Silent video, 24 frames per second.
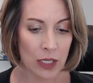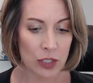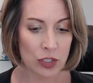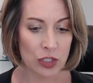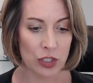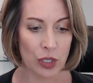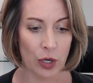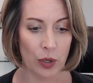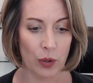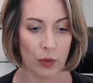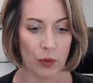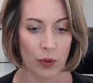
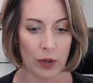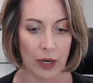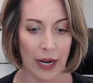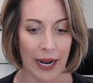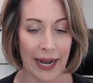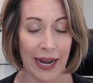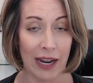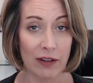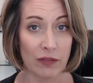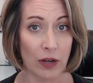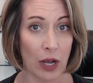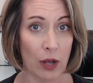So
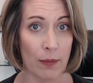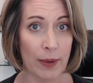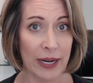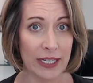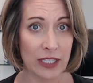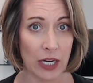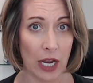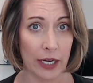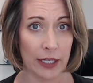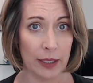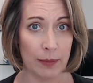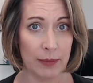I have all
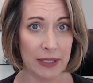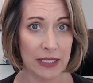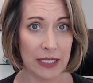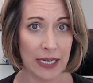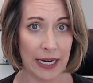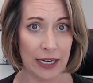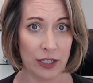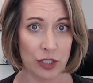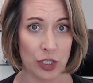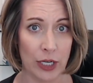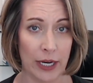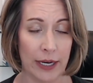my
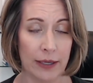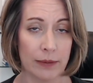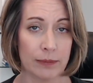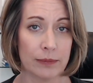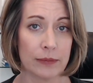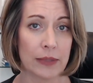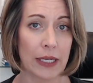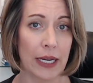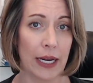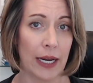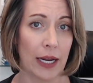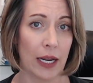
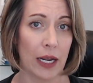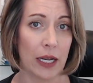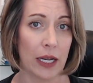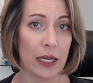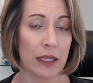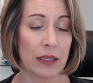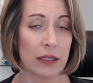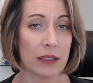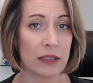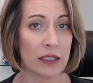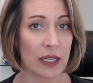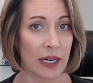documentation,
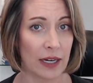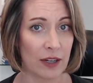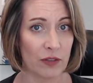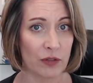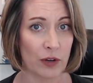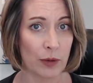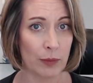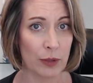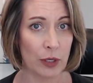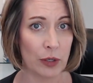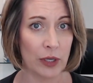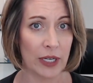and the tenant
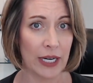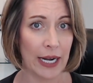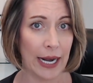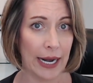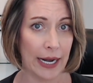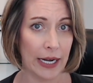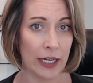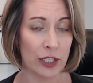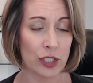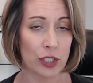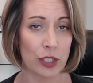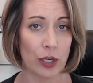from Unit
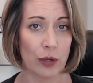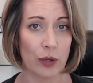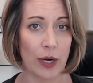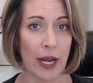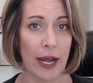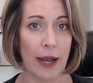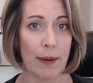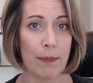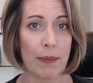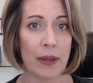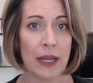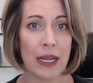A showed
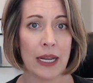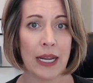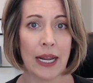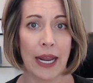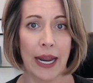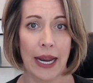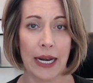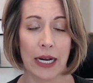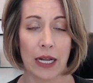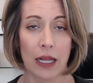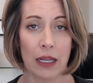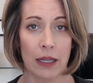up
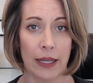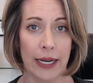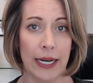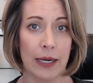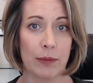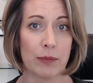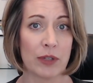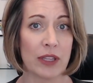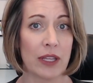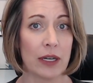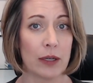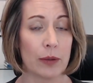and
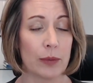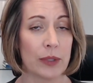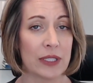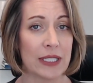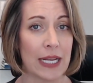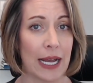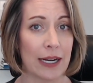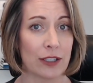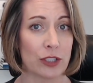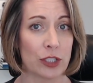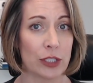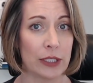claimed that it was
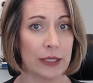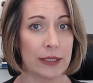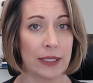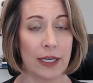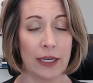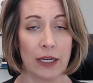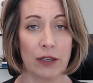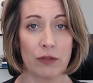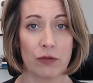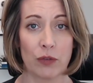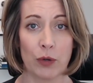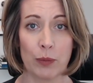actually
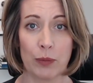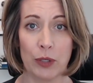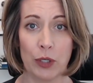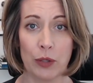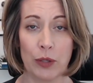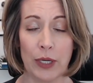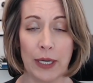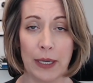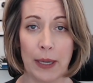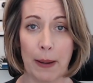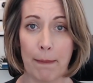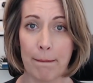tenant from
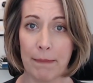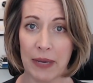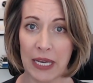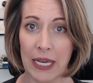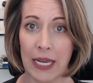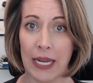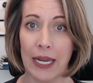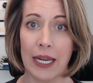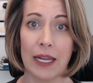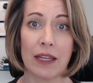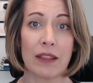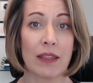Unit
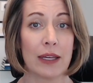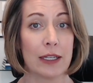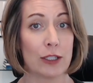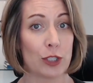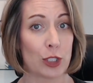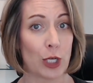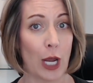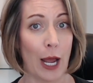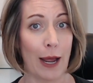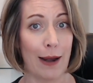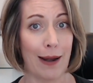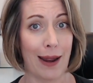B that
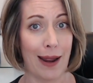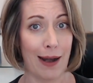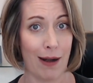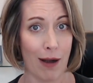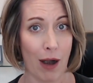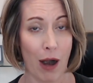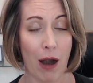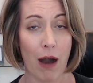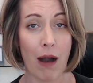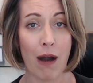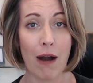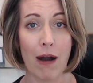shot at
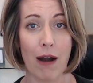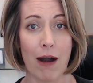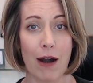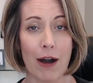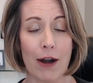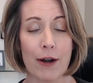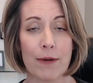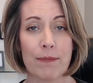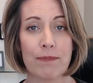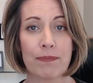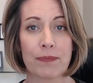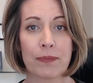
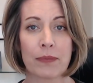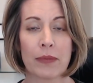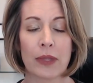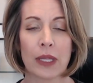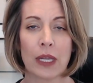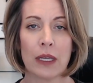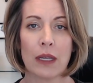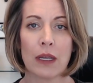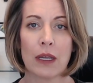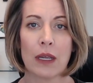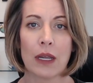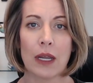her,
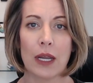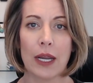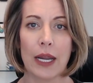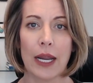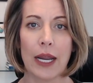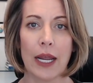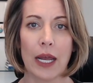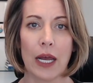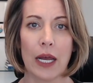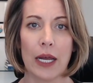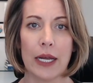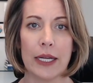
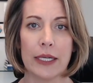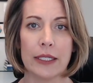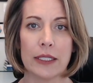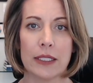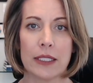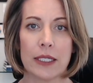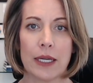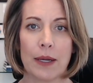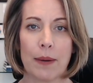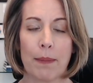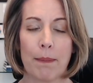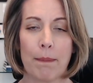and